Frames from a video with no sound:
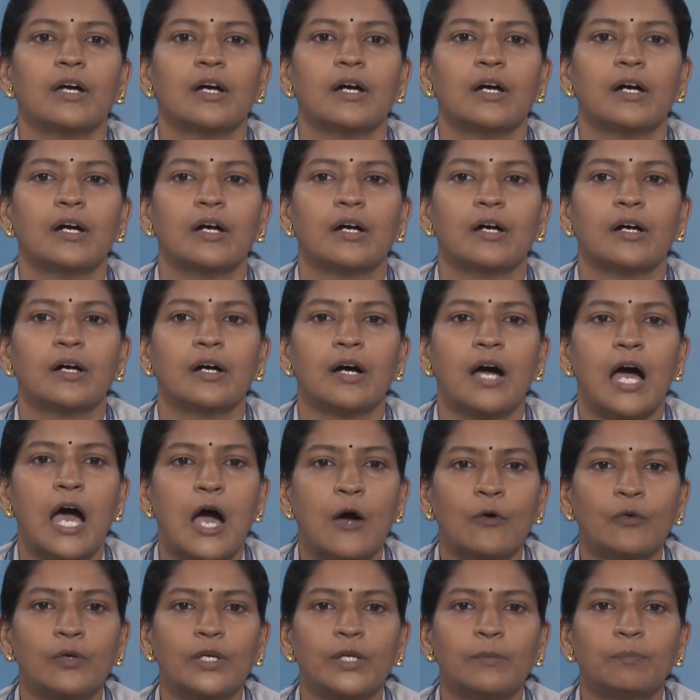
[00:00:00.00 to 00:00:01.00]

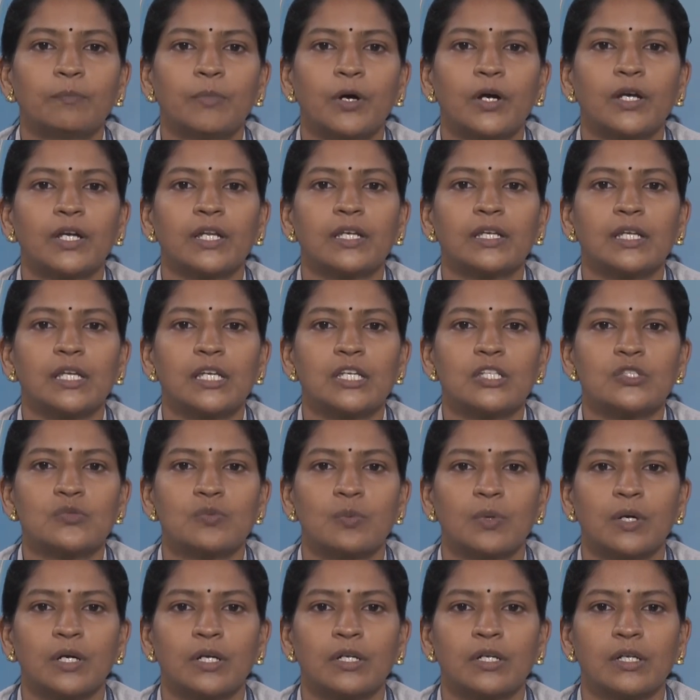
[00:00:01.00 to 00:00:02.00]
how important each
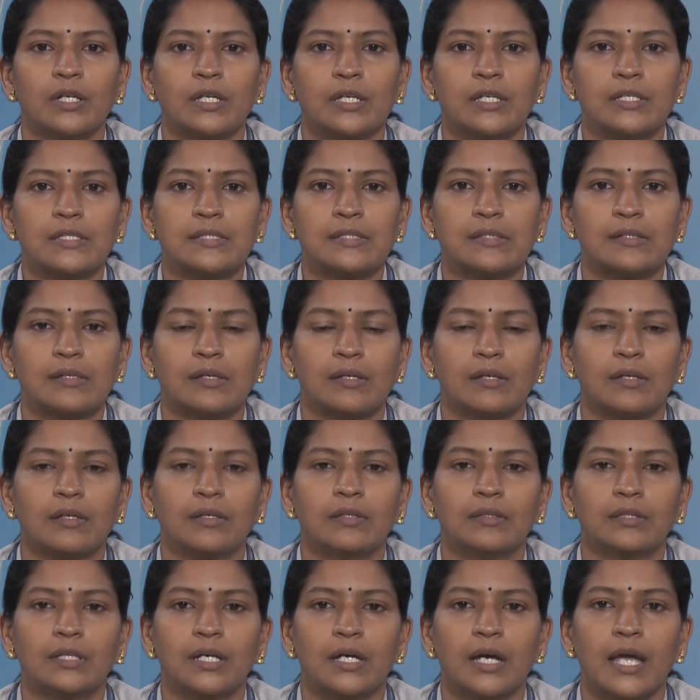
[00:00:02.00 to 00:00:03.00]
word is
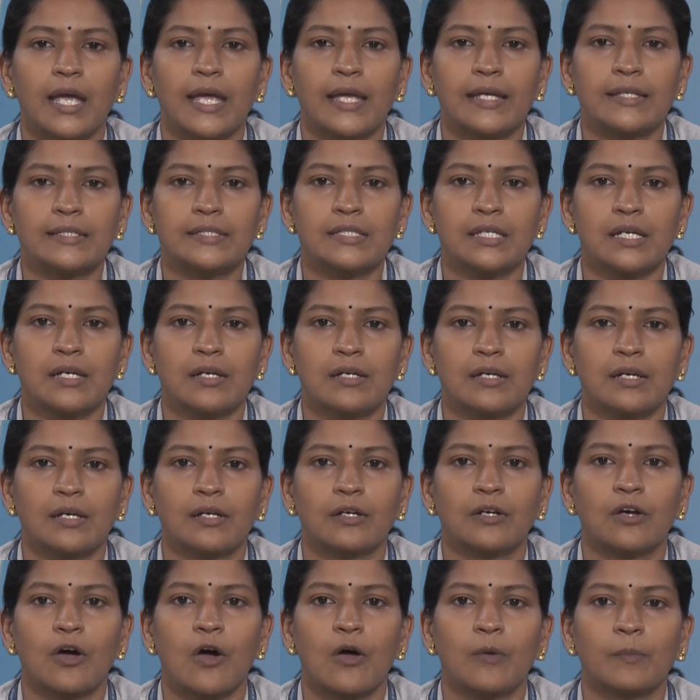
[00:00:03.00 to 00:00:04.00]
in the entire
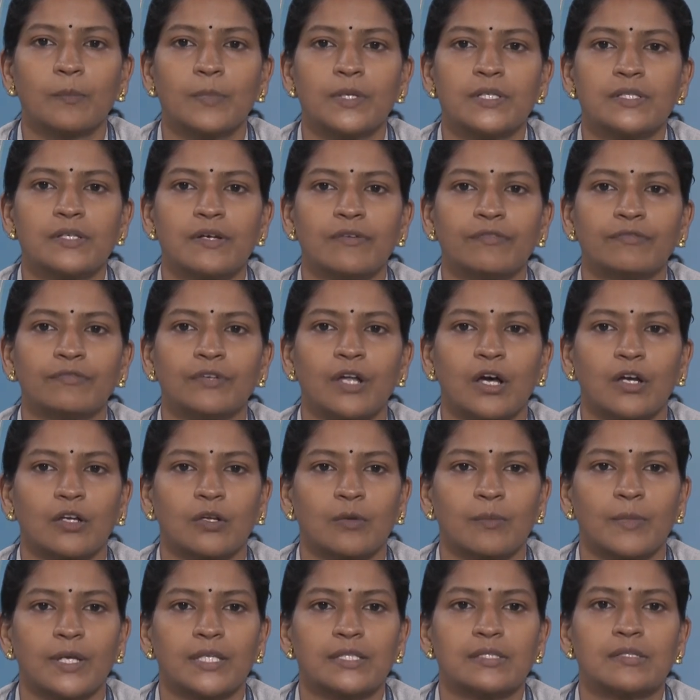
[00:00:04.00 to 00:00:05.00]
corpus of
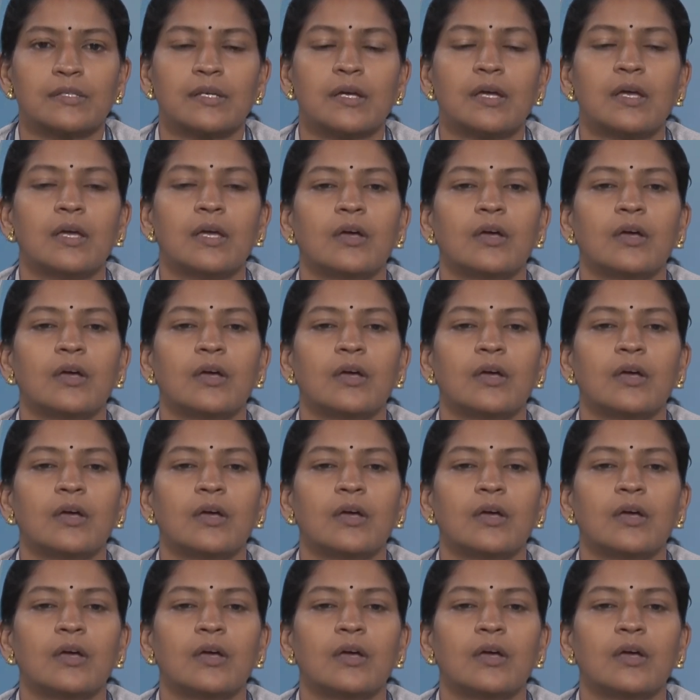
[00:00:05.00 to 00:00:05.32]
documents.